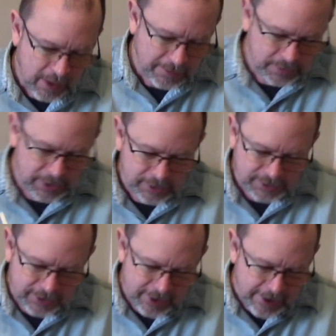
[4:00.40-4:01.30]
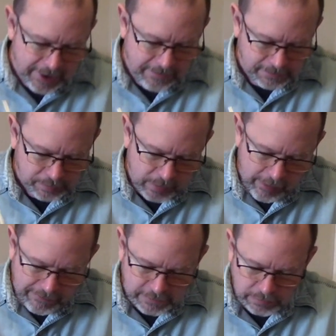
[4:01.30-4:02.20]
Noodles are good.
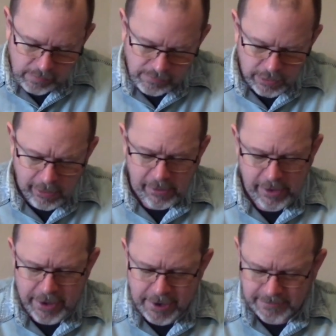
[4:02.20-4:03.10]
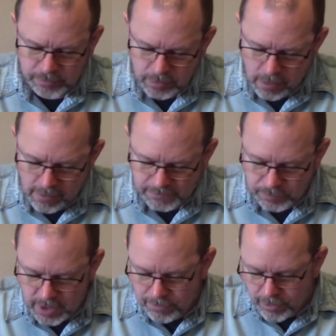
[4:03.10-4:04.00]
Oh yeah.
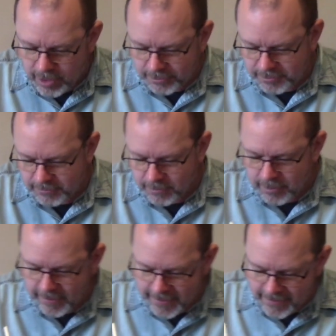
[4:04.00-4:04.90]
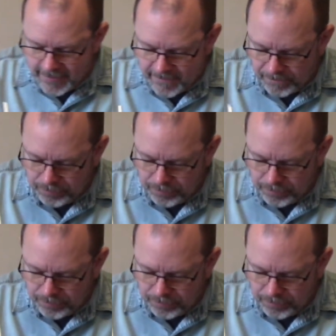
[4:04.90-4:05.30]
That broth is really good.